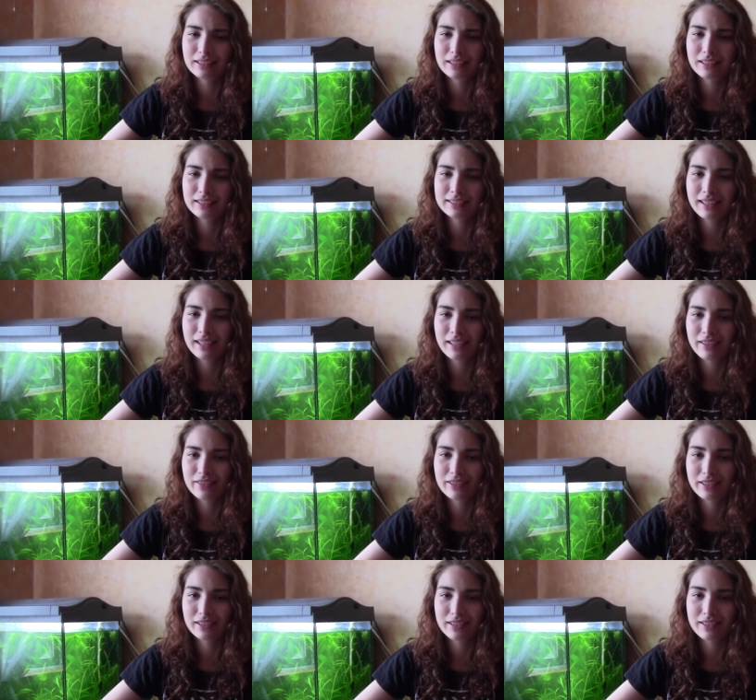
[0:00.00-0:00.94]
this kind of
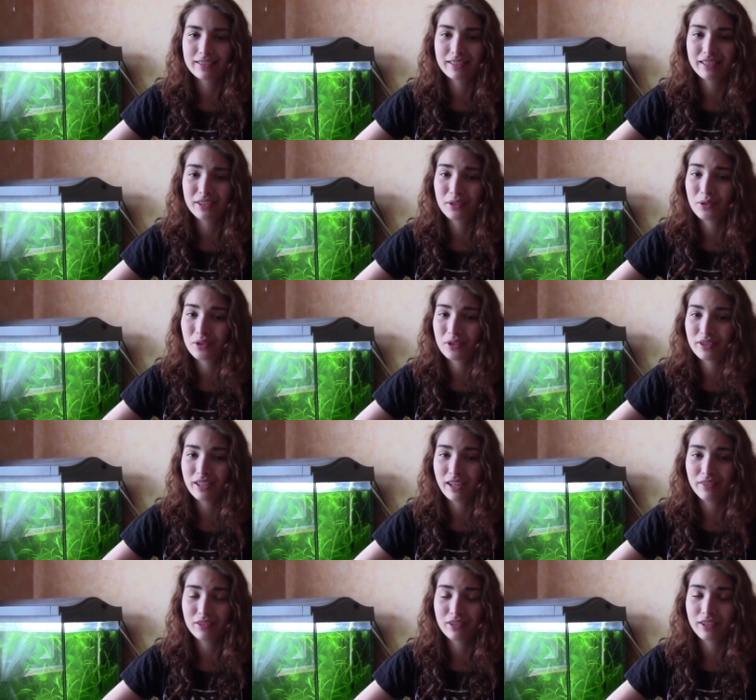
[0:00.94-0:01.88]
sucks, and you just
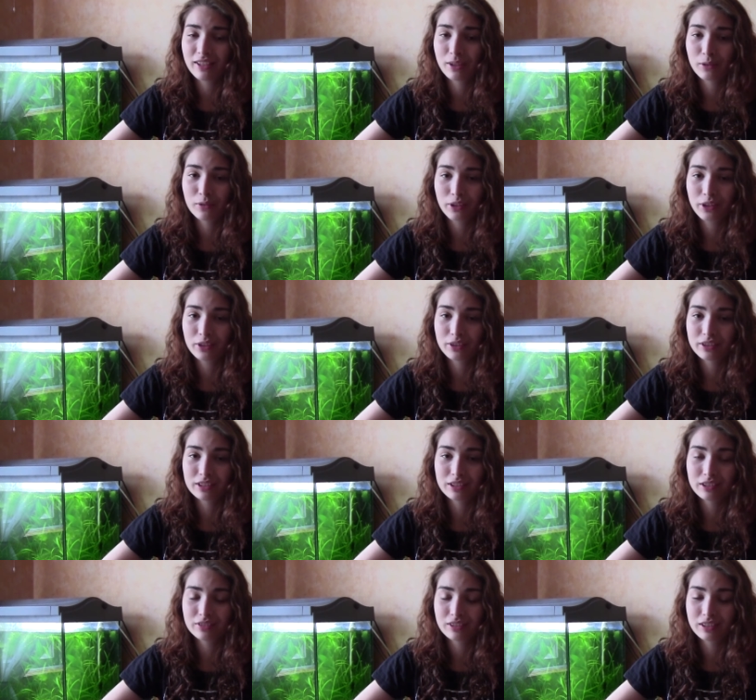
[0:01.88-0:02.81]
have to get over
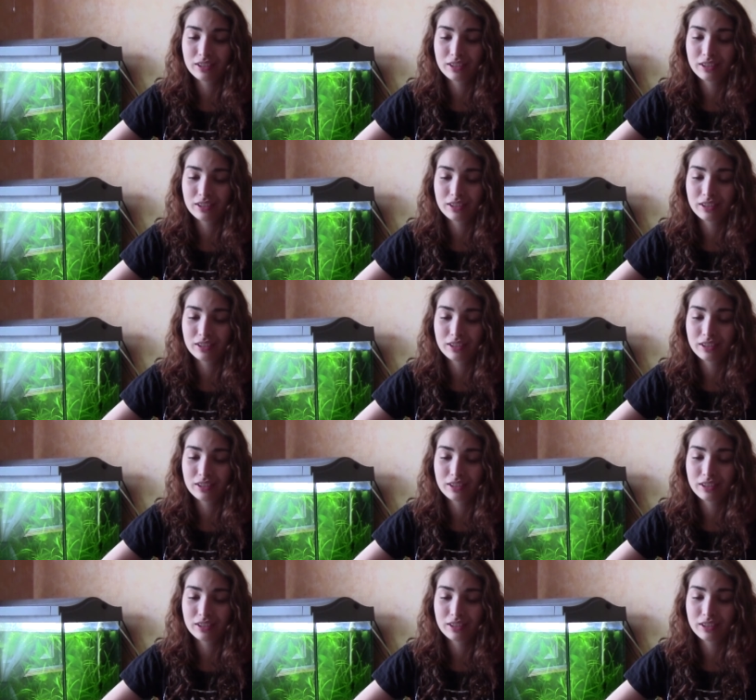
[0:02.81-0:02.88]
yourself